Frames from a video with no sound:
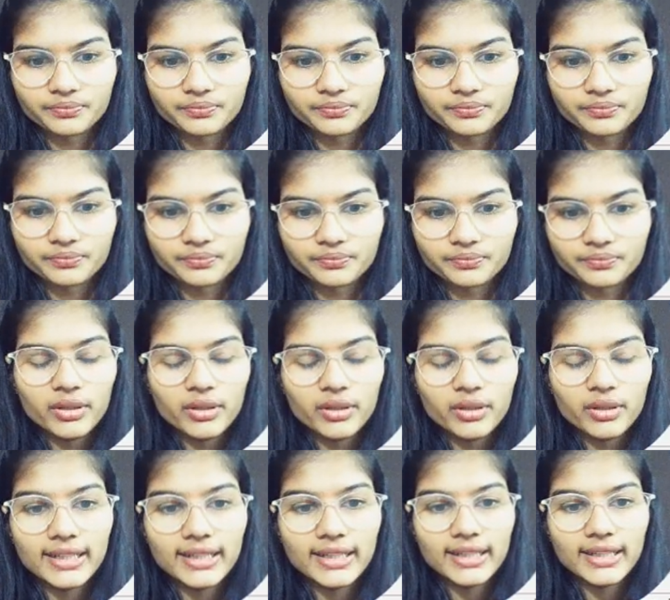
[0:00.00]
and I'm going to
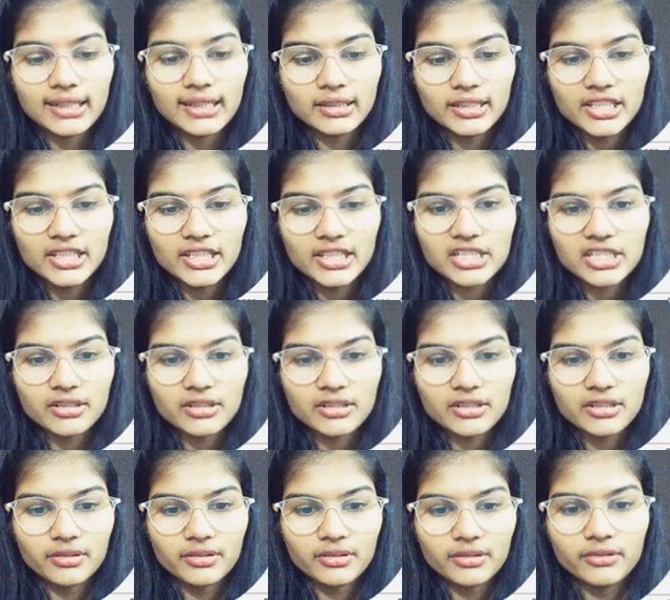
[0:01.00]
write that list
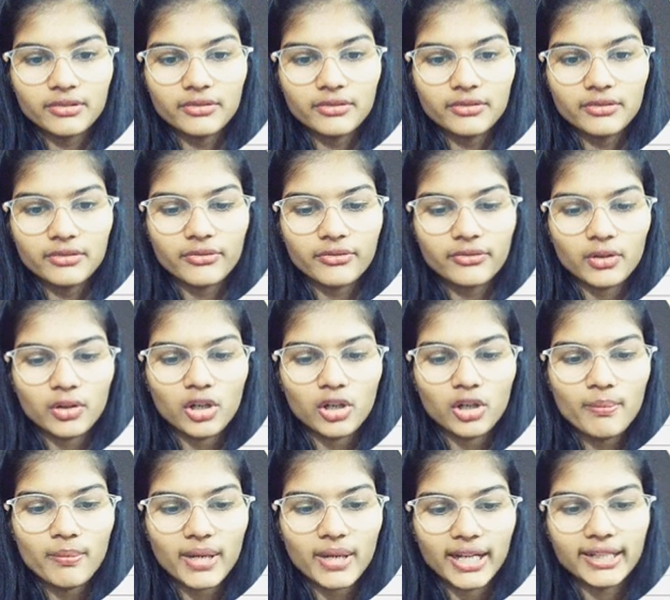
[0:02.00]

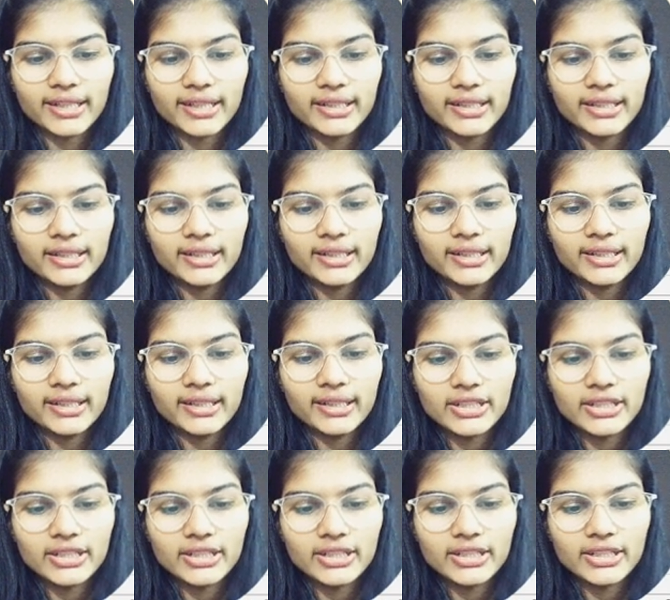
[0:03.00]
from binary
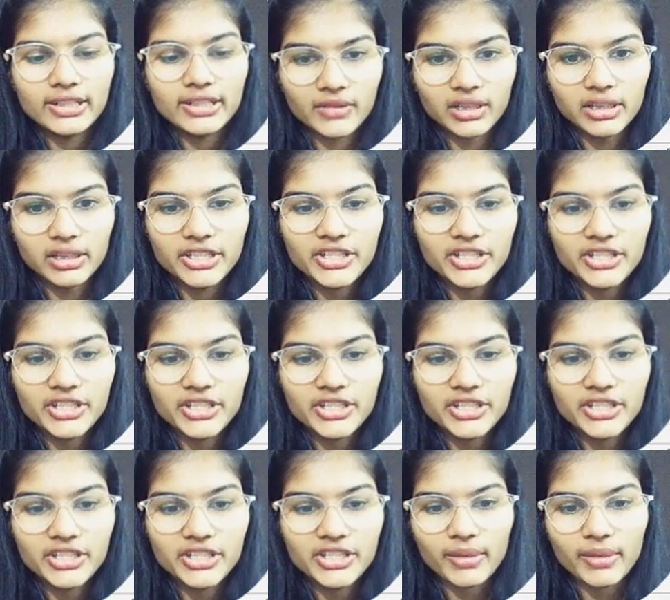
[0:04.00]
tree, list from
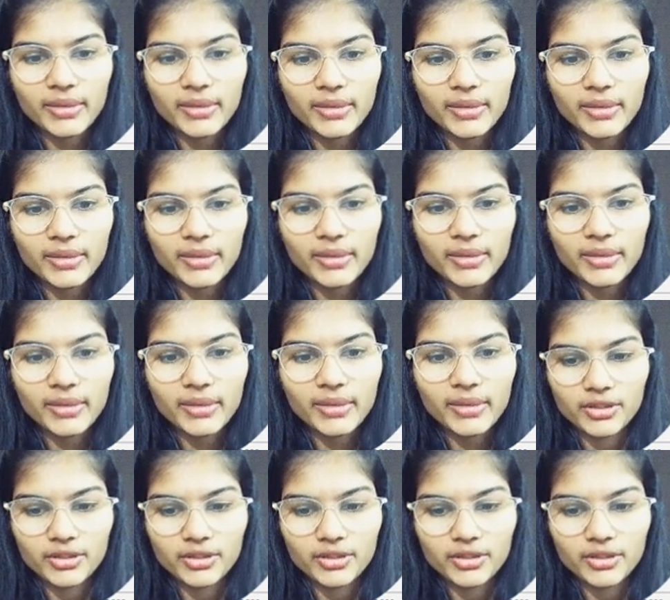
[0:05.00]
binary tree,
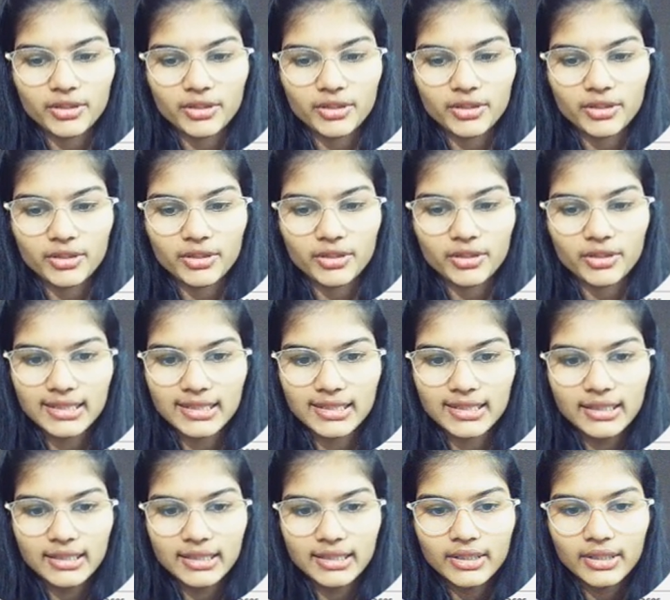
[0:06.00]
like that,
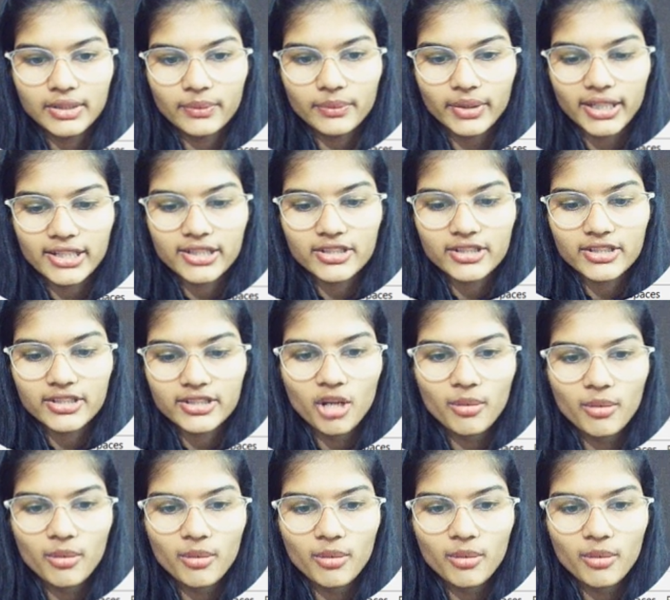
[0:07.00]
right,
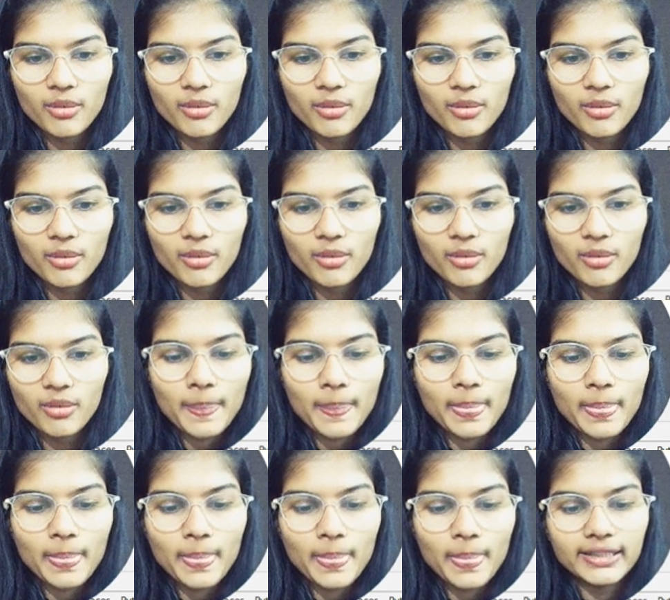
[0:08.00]
comma,
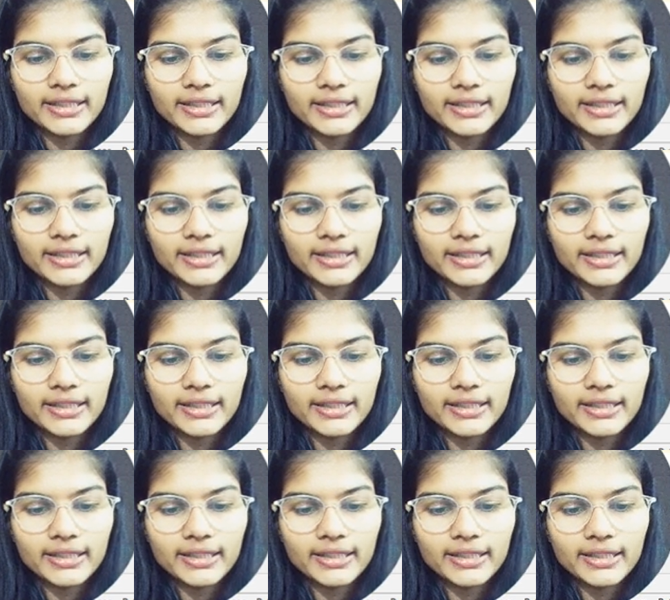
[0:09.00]
here I will
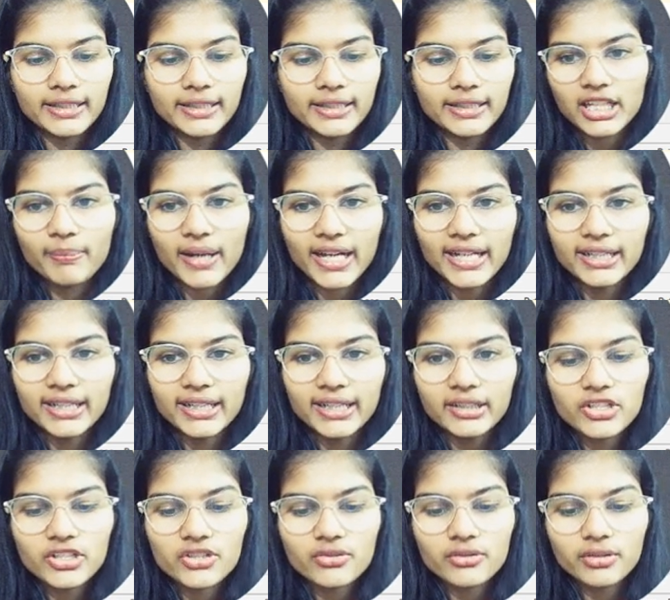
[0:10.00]
be writing
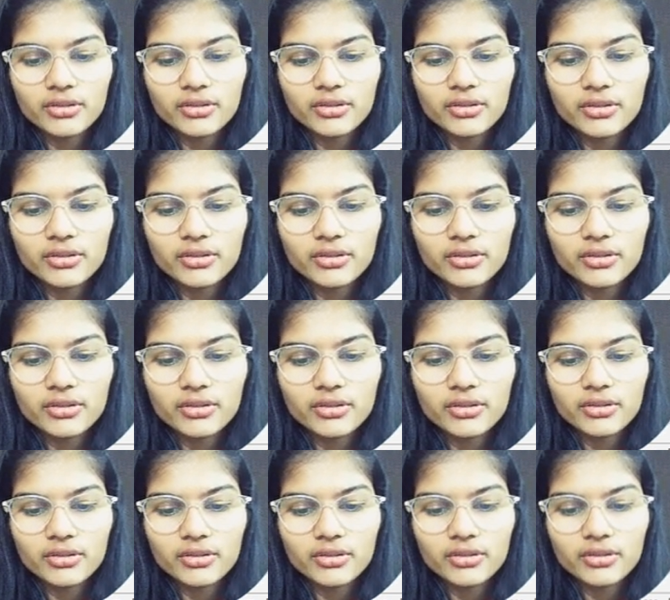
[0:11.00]
binary tree
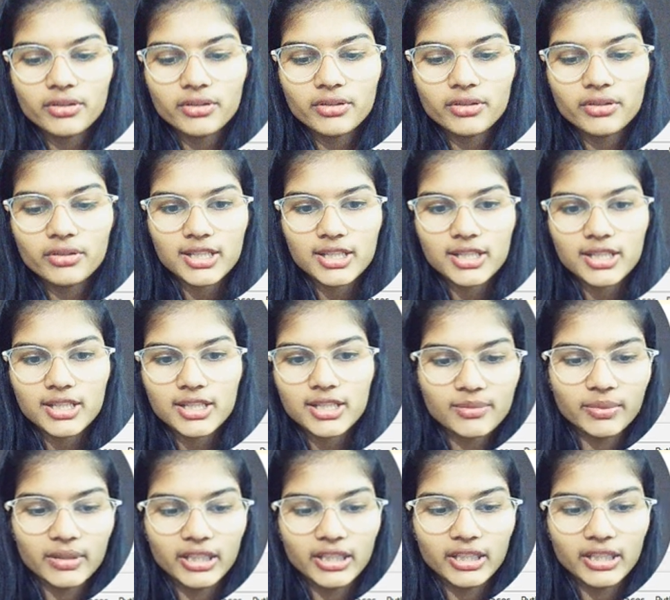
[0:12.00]
dot, and that is
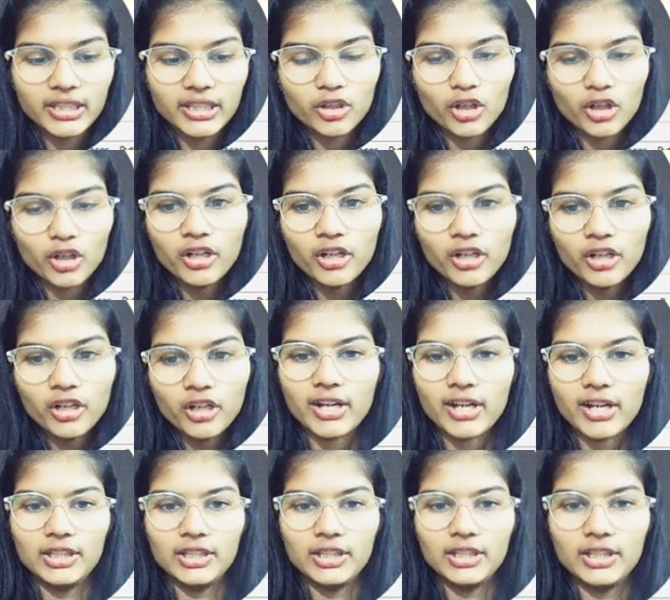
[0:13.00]
being your
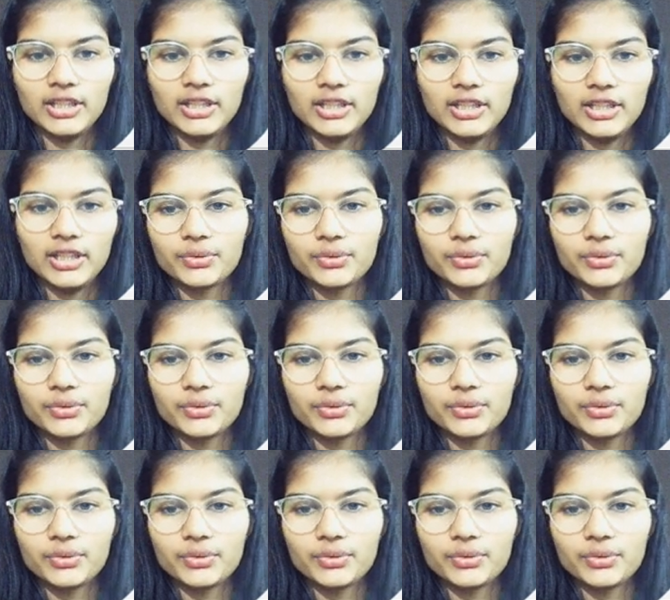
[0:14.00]
values,